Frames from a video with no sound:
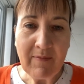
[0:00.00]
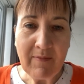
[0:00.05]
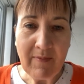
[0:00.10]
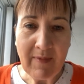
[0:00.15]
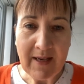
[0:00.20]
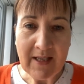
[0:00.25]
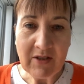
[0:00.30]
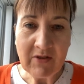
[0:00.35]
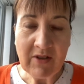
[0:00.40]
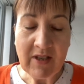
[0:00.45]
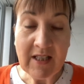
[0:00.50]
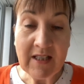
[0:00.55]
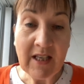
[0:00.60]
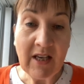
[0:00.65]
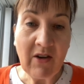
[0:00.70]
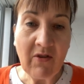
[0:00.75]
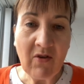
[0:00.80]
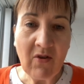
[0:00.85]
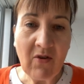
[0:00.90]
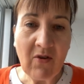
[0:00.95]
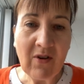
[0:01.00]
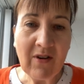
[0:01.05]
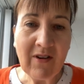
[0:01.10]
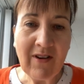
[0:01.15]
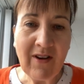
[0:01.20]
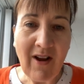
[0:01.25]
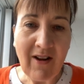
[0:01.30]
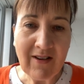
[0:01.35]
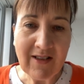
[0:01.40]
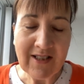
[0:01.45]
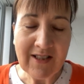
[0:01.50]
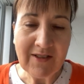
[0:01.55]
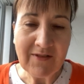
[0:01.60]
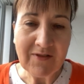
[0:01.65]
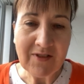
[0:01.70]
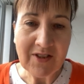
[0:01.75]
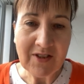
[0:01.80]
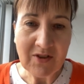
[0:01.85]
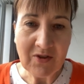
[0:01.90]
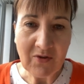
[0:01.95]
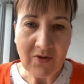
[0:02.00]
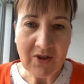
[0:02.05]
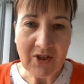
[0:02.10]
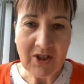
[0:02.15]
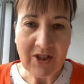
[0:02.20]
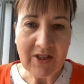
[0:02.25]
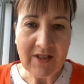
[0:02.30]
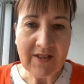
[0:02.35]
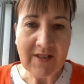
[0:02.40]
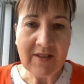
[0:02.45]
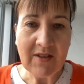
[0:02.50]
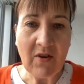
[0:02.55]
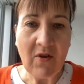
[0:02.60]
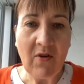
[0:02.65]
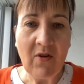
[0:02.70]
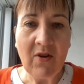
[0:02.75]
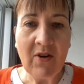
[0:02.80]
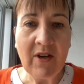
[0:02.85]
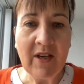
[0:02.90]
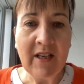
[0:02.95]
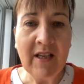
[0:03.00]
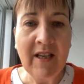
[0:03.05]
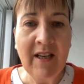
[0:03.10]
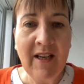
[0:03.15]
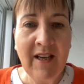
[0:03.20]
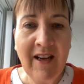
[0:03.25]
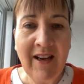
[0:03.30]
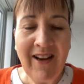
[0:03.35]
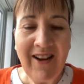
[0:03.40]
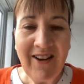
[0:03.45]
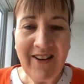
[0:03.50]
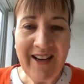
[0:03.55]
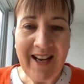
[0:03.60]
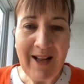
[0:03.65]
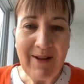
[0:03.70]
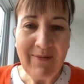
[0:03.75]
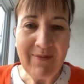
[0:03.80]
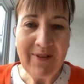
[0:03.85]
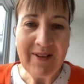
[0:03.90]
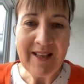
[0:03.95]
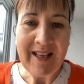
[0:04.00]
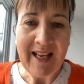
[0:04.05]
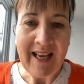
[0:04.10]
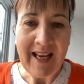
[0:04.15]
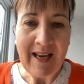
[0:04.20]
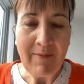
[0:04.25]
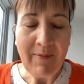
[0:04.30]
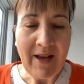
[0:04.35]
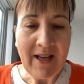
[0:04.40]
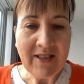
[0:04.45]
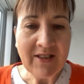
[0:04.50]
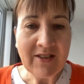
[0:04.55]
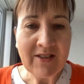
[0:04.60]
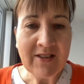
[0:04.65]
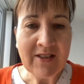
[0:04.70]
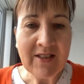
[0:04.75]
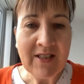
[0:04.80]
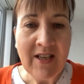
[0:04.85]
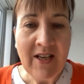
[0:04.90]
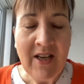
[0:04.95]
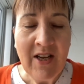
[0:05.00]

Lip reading: mind reading are all cognitive distortions or unhelpful thinking patterns.